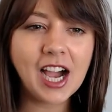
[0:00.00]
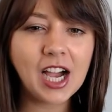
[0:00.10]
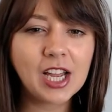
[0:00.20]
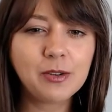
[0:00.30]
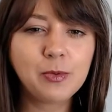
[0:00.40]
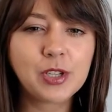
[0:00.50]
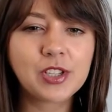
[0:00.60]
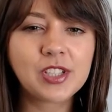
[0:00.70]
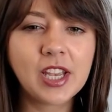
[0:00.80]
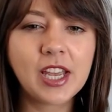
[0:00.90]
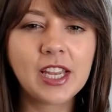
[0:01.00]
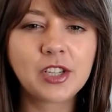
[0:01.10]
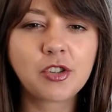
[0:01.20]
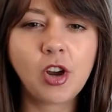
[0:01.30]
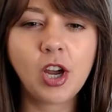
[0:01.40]
I would
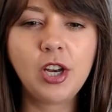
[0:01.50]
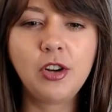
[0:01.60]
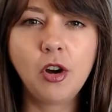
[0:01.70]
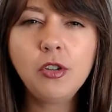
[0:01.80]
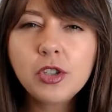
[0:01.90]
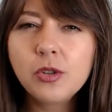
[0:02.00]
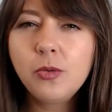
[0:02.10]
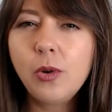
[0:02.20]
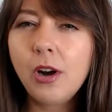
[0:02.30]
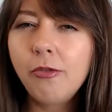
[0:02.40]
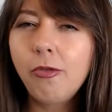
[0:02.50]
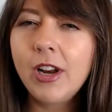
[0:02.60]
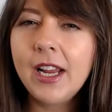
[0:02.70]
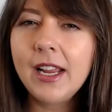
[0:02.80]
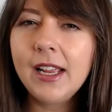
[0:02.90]
say try not to
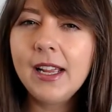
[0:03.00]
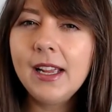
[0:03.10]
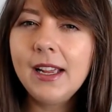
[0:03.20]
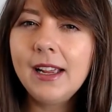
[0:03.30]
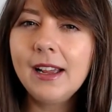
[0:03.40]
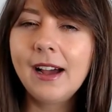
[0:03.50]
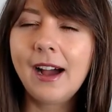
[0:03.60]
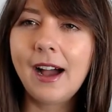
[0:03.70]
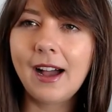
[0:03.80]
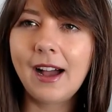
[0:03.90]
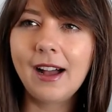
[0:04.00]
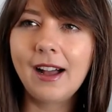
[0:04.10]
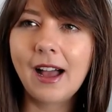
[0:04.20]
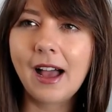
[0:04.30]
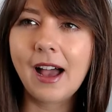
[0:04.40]
worry.
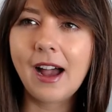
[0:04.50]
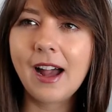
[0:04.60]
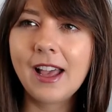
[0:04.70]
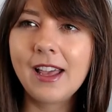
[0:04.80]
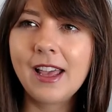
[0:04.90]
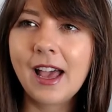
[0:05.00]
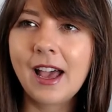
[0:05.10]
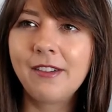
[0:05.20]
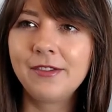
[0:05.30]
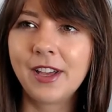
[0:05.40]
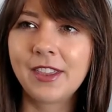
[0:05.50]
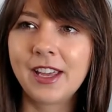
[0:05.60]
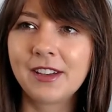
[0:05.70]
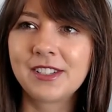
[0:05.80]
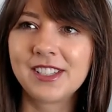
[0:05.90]
I have
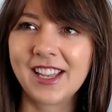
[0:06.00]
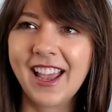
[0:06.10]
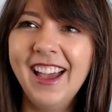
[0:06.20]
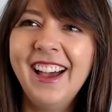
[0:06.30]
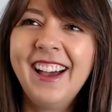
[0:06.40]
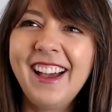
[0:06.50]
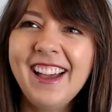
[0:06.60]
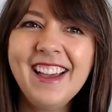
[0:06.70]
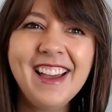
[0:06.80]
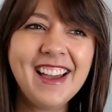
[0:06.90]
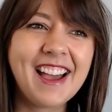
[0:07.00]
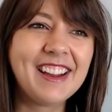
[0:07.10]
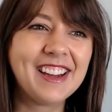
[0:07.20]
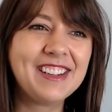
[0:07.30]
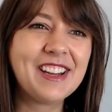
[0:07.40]
nothing else to say.
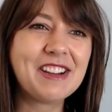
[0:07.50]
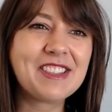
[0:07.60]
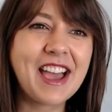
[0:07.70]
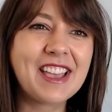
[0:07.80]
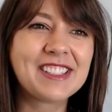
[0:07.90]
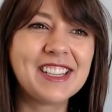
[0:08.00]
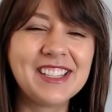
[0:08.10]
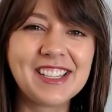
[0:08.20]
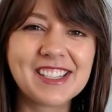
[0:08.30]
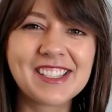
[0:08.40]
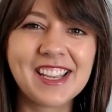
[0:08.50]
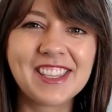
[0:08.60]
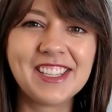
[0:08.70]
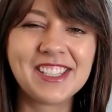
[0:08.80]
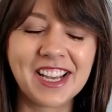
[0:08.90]
And I know that's easier
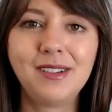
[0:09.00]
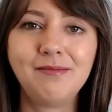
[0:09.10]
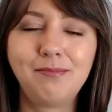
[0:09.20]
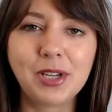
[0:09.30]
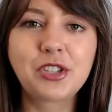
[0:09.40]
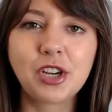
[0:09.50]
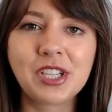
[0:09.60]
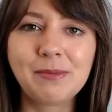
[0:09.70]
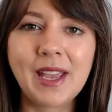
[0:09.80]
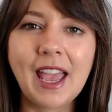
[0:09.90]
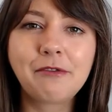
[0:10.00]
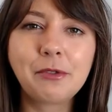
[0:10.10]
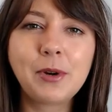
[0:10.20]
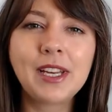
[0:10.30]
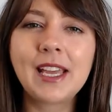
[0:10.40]
said than done. But trust me,
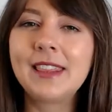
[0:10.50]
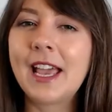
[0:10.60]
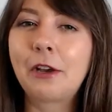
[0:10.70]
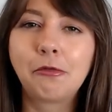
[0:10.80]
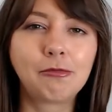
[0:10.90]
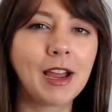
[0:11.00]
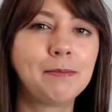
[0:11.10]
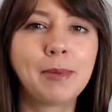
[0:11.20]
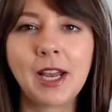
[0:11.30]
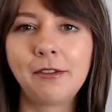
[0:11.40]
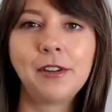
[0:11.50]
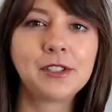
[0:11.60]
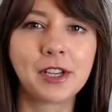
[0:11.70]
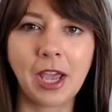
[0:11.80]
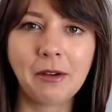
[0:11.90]
everyone and their
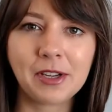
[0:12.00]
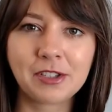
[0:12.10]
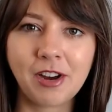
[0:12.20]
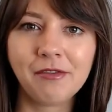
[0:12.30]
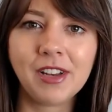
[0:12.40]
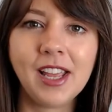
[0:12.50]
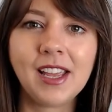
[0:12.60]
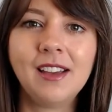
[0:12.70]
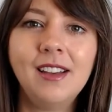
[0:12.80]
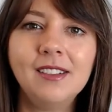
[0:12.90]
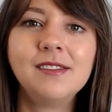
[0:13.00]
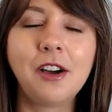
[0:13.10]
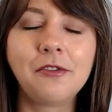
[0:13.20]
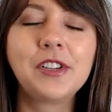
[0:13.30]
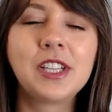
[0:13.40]
grandparents are going traveling.
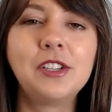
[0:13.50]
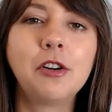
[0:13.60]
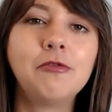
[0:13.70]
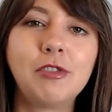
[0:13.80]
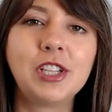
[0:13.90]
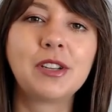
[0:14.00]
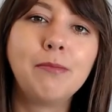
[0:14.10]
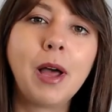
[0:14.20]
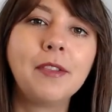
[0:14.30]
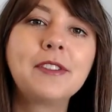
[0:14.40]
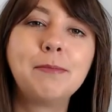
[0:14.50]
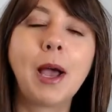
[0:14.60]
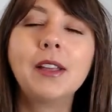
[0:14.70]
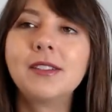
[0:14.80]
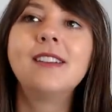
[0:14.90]
Obviously not in recent months,
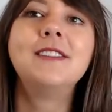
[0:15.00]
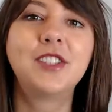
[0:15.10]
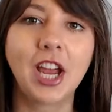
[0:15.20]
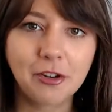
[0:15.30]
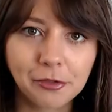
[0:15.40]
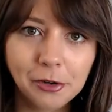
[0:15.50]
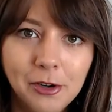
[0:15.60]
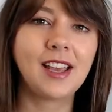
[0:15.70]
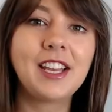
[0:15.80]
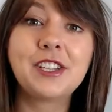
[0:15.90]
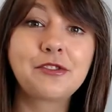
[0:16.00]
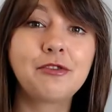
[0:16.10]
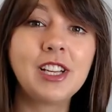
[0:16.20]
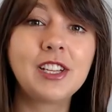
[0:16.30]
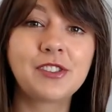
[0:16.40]
but in general. It's
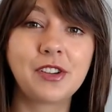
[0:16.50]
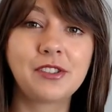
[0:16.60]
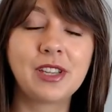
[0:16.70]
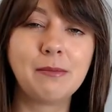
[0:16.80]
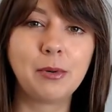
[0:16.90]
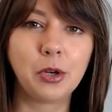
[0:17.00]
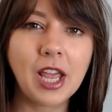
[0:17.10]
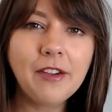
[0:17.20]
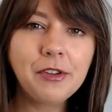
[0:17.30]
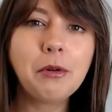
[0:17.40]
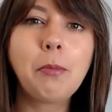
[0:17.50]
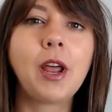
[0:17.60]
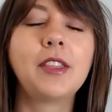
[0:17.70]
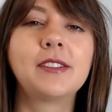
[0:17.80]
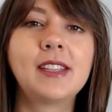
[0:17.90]
really so simple. If you
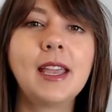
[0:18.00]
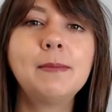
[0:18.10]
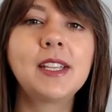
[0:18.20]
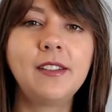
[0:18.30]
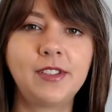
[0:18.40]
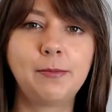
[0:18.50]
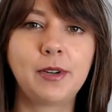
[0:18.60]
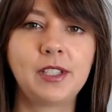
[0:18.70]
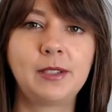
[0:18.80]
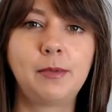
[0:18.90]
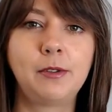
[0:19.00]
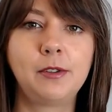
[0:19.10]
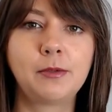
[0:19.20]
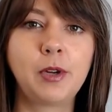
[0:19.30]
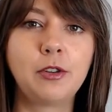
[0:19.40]
apply the same safety
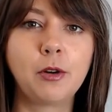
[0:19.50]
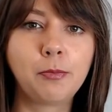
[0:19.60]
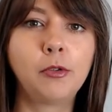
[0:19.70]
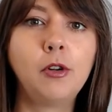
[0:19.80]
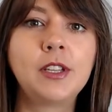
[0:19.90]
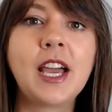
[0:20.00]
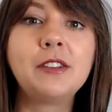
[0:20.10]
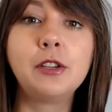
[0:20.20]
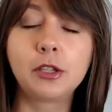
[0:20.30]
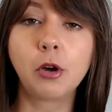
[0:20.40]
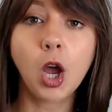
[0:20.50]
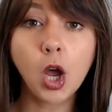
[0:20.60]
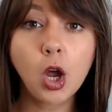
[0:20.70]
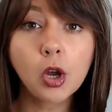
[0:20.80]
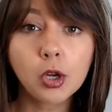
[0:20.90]
principles when you're abroad as you do at
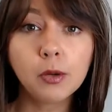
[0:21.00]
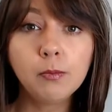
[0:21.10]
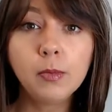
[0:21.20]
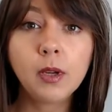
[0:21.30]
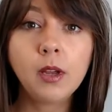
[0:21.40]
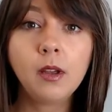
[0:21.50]
home,